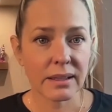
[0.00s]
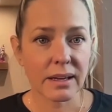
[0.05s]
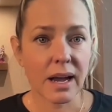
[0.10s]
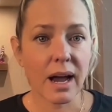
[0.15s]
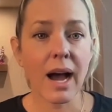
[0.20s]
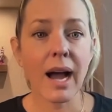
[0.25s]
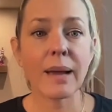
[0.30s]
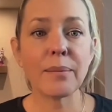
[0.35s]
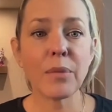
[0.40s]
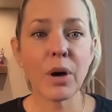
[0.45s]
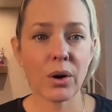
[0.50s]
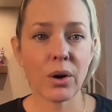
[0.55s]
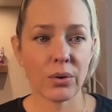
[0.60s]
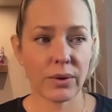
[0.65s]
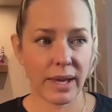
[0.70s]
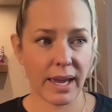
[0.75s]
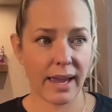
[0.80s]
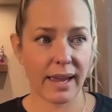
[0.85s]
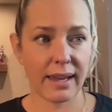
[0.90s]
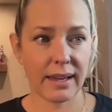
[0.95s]
I'm
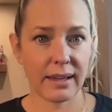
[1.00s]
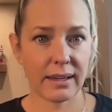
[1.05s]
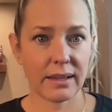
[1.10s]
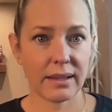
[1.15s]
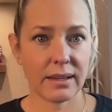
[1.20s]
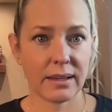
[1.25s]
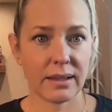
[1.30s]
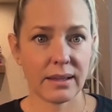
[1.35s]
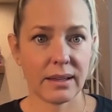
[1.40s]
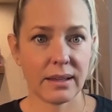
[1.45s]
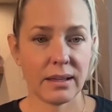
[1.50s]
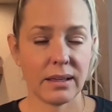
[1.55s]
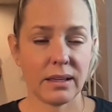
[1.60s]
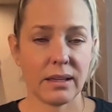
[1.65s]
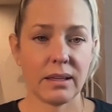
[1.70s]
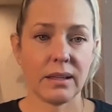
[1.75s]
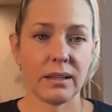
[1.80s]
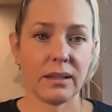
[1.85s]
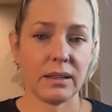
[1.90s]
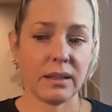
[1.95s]
okay.
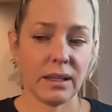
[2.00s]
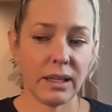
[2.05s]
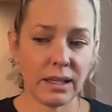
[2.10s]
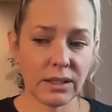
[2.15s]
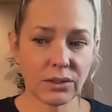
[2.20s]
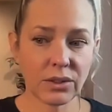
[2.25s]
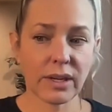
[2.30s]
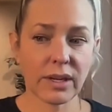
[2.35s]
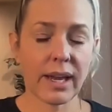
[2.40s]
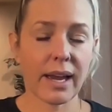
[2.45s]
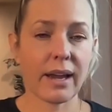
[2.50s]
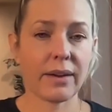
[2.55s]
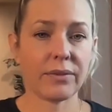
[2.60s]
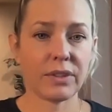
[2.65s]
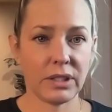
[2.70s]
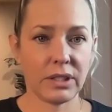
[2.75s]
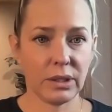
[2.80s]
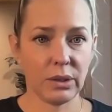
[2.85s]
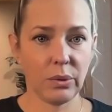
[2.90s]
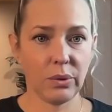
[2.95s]
He's going to have to
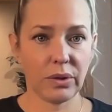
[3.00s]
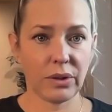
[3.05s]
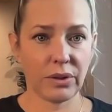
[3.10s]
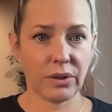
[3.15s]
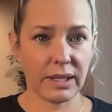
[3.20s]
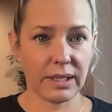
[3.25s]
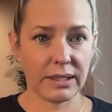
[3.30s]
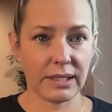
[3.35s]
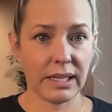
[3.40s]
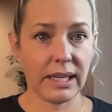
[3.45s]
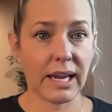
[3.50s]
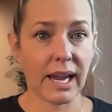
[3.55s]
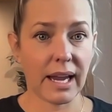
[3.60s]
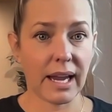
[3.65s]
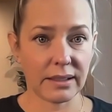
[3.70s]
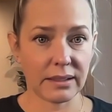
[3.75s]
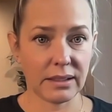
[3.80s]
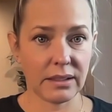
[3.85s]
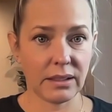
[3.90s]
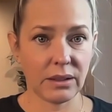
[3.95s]
deal with the things he
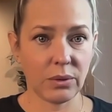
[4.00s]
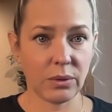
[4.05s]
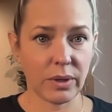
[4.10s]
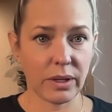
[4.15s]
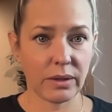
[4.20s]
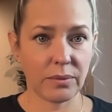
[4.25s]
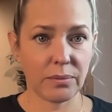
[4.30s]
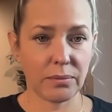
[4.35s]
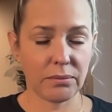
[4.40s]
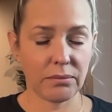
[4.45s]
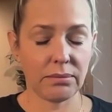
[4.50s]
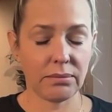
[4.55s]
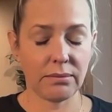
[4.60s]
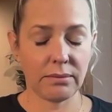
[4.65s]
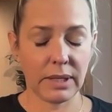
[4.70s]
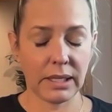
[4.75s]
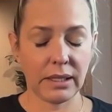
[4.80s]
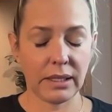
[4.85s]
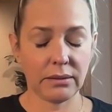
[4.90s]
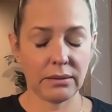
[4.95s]
has to deal with,
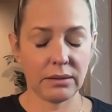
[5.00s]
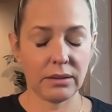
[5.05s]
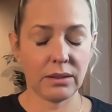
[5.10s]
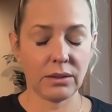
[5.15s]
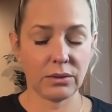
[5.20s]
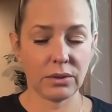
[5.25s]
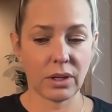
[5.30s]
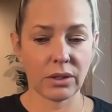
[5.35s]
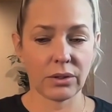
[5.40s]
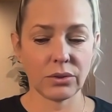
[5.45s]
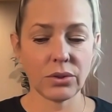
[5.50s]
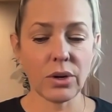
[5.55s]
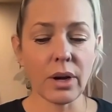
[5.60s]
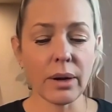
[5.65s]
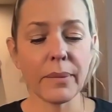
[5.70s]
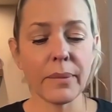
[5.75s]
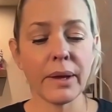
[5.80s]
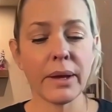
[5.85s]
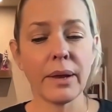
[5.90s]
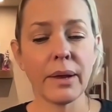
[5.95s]
meaning, Donald
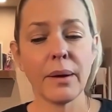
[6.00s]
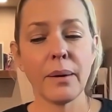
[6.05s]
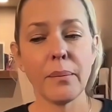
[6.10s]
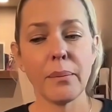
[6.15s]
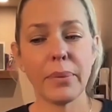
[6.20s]
Trump, but